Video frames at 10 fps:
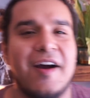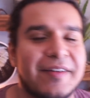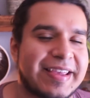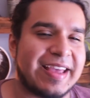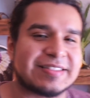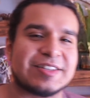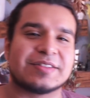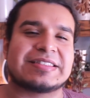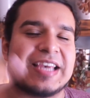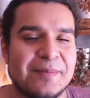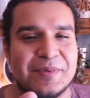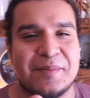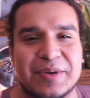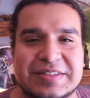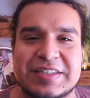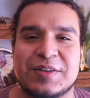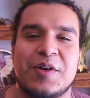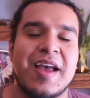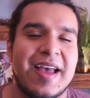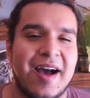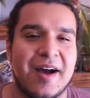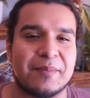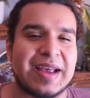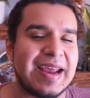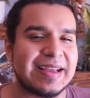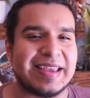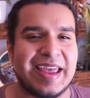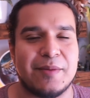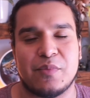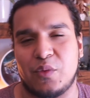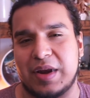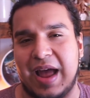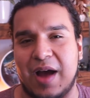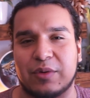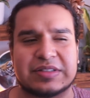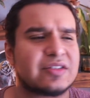Okay, so tip number 2 kind of came when I was